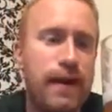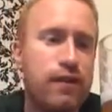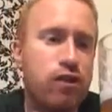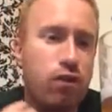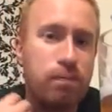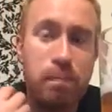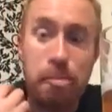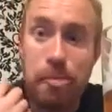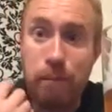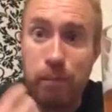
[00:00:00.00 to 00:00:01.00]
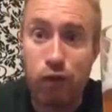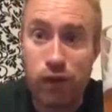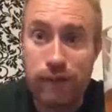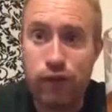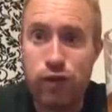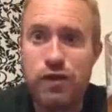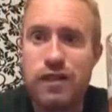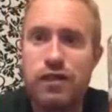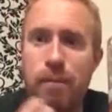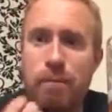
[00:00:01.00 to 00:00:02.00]
it's got grapefruits,
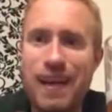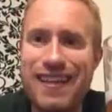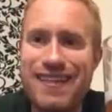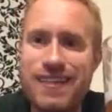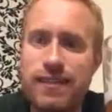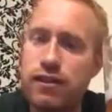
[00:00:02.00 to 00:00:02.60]
it's got peaches,